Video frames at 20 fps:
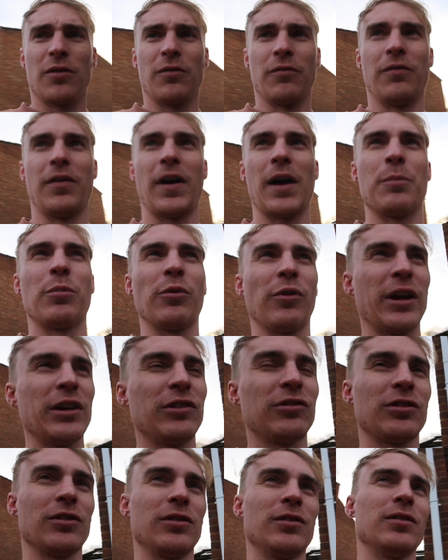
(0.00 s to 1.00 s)

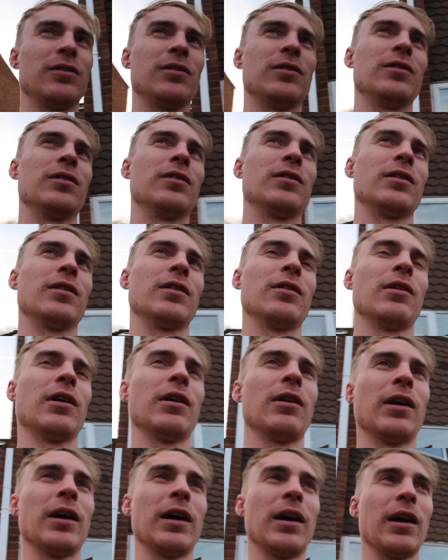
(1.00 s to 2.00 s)
vibration,
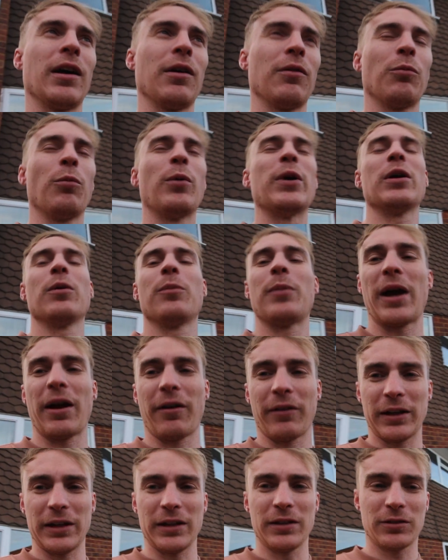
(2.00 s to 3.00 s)
wheel
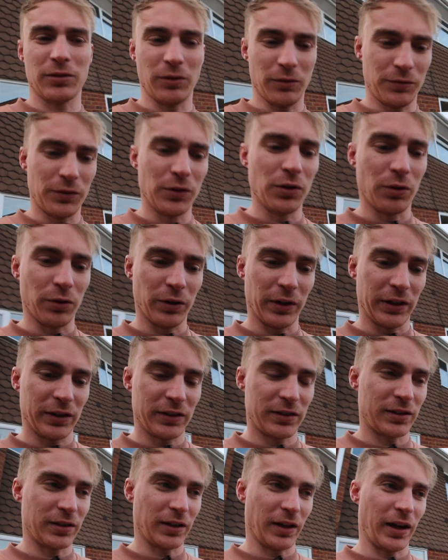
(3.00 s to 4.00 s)
bearing-y sort of
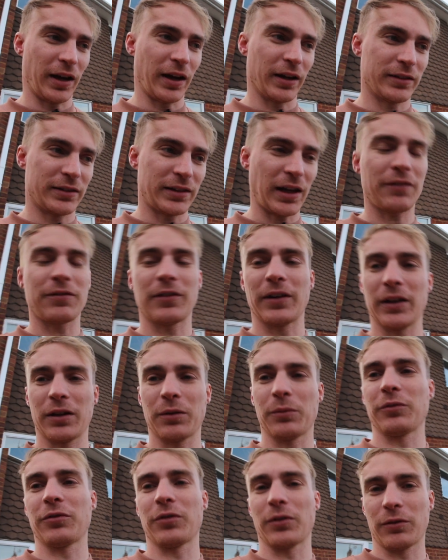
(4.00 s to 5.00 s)
noise, definitely
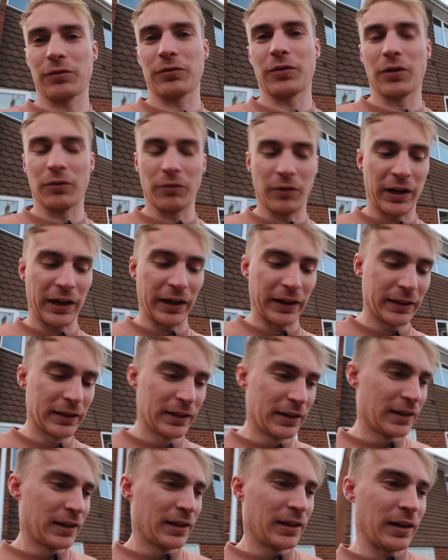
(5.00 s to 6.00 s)
coming from the front right.
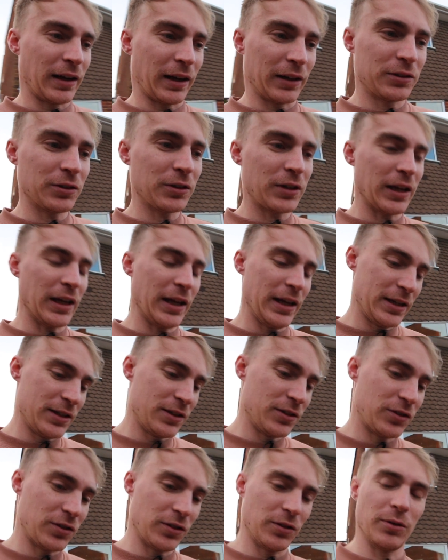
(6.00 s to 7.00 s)
I took it
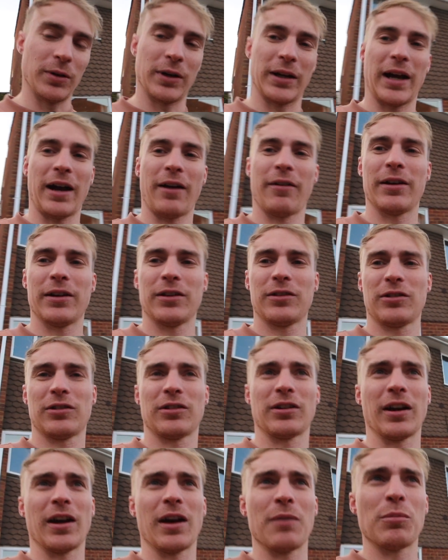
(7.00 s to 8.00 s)
into a
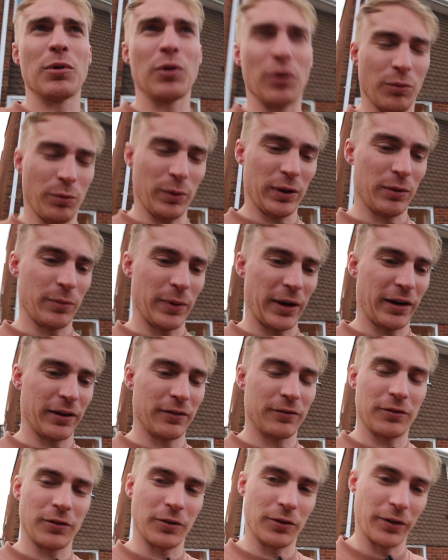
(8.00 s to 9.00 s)
garage, bought a wheel
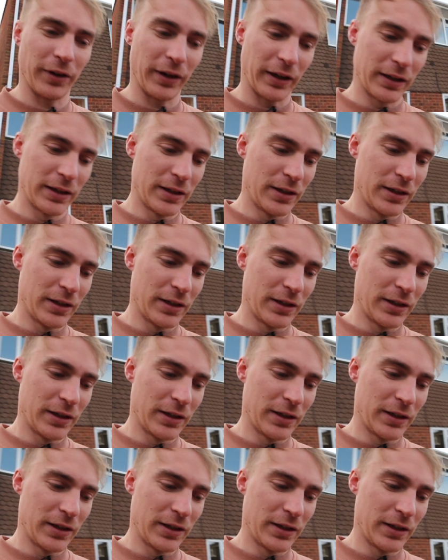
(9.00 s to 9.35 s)
bearing for it,